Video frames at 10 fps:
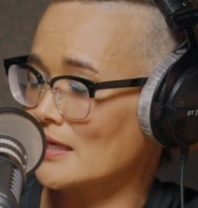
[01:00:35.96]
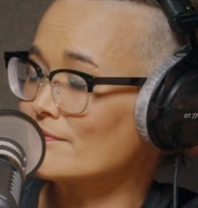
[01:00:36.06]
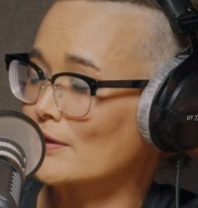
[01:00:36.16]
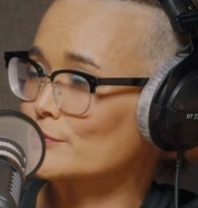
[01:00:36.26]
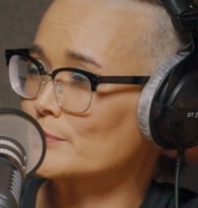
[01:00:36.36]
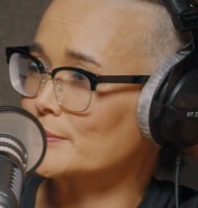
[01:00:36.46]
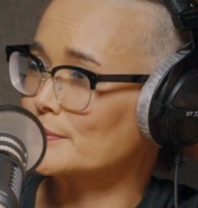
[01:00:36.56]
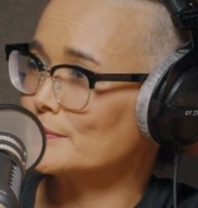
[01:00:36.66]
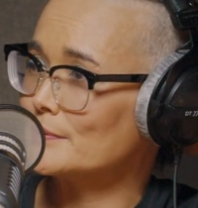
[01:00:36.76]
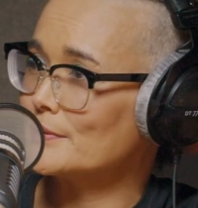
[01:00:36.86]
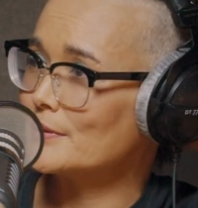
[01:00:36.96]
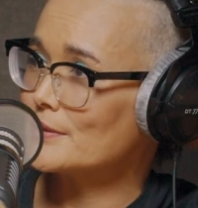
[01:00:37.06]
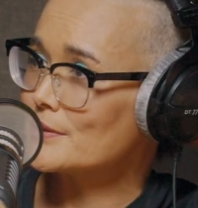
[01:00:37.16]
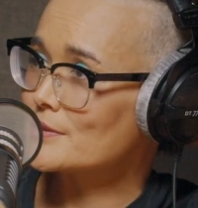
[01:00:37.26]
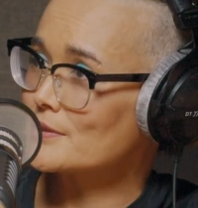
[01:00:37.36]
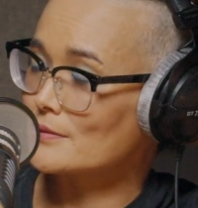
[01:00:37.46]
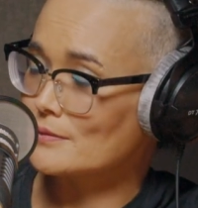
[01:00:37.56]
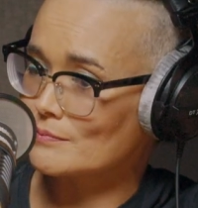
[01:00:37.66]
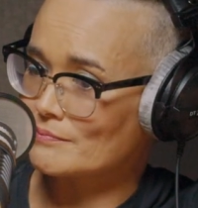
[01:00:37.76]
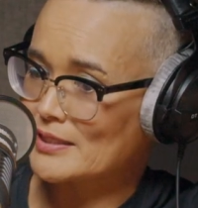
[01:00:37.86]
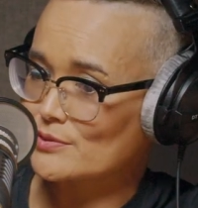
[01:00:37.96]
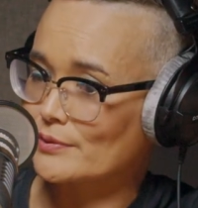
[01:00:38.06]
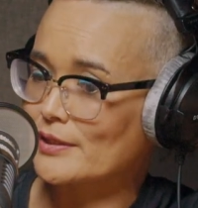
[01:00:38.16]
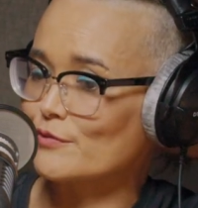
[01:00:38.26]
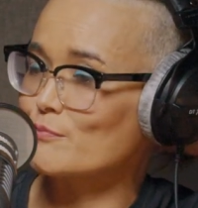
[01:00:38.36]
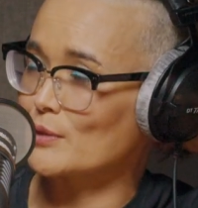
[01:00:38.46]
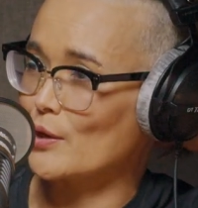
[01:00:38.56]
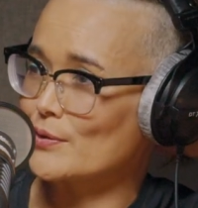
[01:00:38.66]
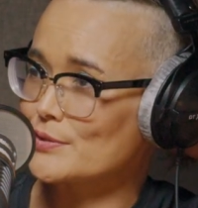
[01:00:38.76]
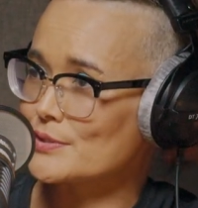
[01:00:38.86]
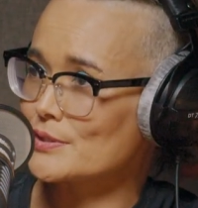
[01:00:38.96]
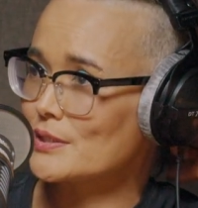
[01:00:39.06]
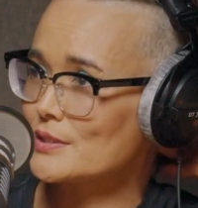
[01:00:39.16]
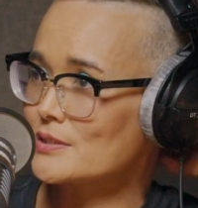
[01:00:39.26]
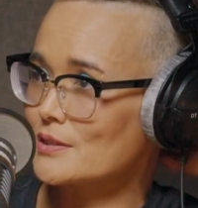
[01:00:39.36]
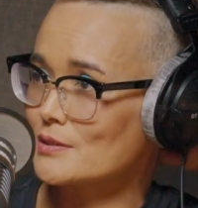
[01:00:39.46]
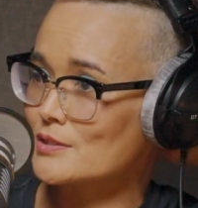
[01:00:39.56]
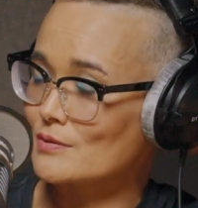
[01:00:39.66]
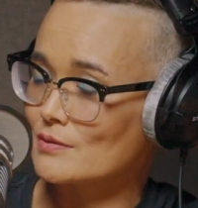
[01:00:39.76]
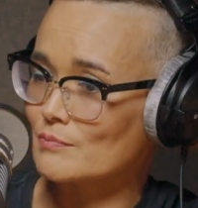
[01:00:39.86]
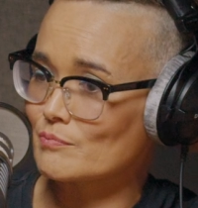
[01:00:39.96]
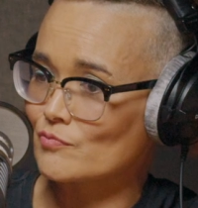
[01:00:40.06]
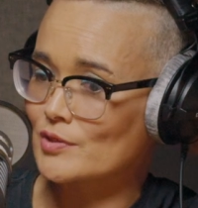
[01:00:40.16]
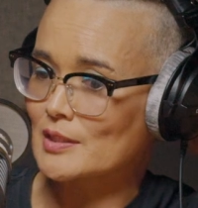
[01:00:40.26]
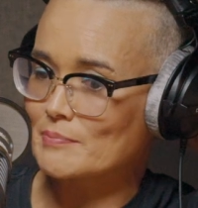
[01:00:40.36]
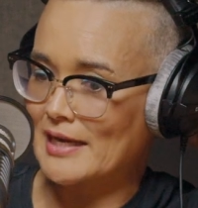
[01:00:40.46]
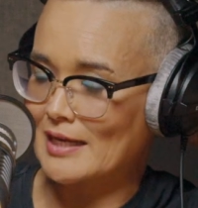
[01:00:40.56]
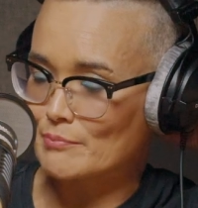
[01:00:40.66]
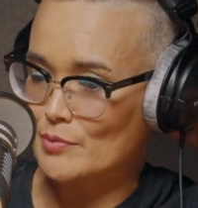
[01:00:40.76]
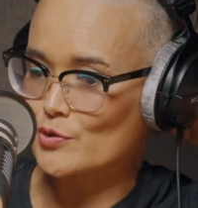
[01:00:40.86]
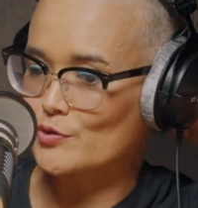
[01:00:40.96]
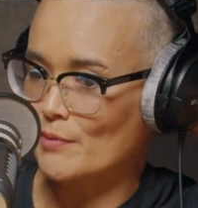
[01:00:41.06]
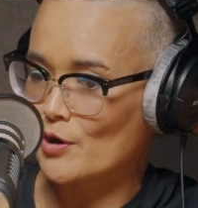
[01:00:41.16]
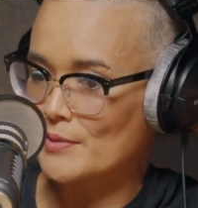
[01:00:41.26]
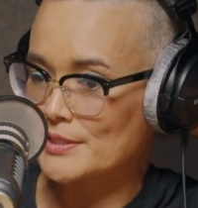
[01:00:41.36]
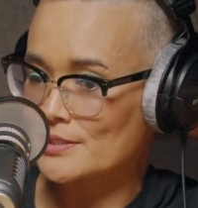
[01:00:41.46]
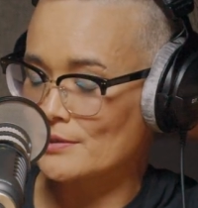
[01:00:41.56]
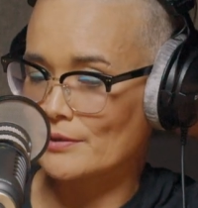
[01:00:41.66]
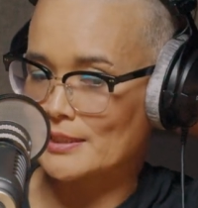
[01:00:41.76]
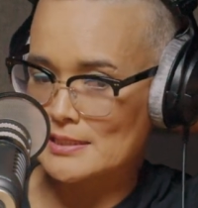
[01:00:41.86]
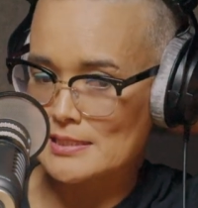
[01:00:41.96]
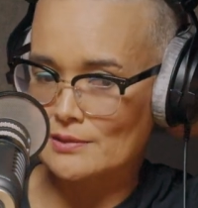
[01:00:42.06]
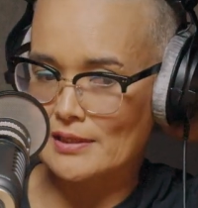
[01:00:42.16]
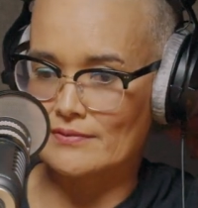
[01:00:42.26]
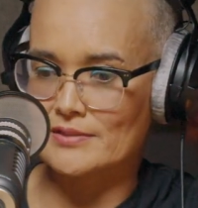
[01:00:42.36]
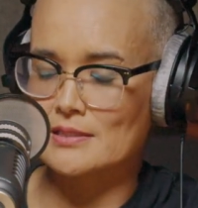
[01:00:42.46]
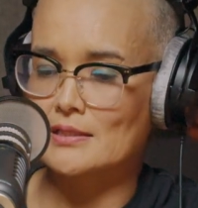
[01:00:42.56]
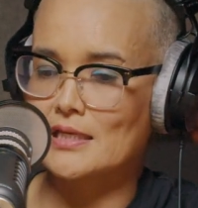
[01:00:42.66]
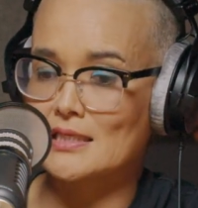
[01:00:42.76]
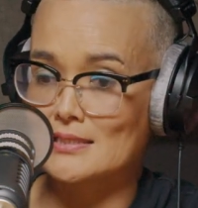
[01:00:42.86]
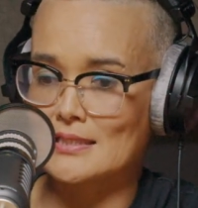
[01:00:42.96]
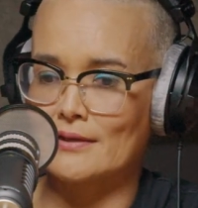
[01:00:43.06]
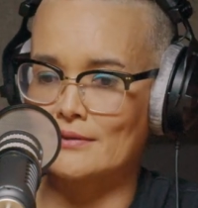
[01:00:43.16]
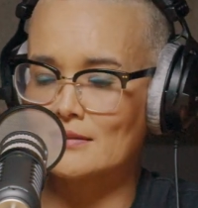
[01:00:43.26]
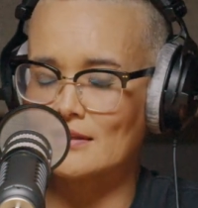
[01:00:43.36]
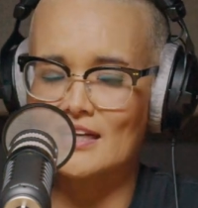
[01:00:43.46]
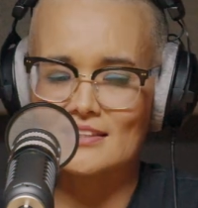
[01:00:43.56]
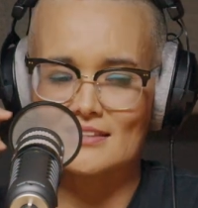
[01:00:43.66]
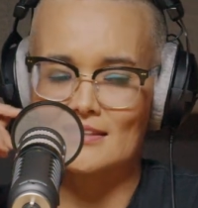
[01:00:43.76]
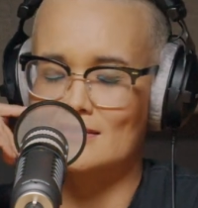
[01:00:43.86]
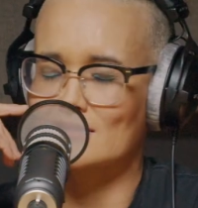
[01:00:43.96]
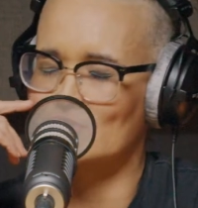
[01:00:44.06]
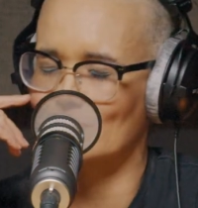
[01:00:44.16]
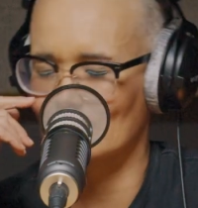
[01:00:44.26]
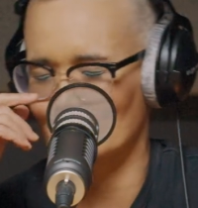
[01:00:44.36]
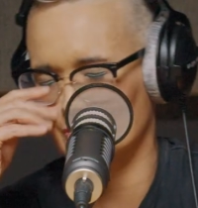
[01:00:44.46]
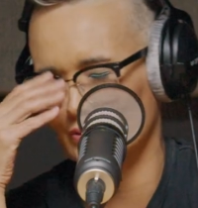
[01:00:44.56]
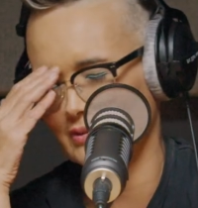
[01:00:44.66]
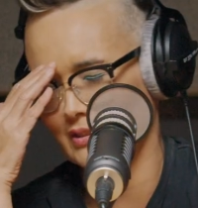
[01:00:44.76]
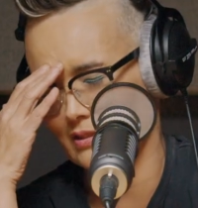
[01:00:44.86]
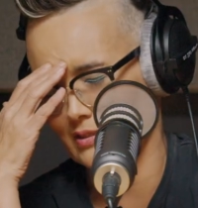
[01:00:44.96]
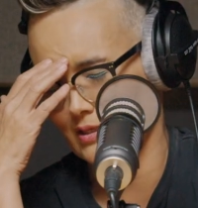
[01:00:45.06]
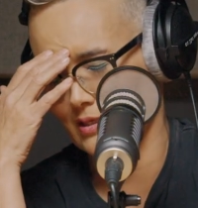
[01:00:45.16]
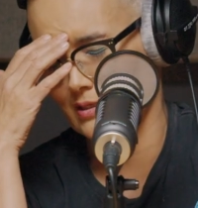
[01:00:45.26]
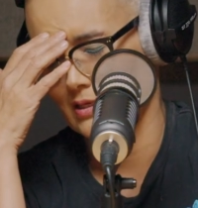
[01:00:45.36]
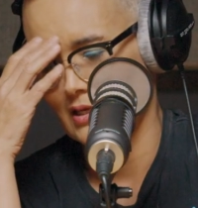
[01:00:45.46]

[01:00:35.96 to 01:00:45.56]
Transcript: invulnerable to mental health blows, to really bad mood moments. I can still have a downer. I had to get a tooth pulled the other day.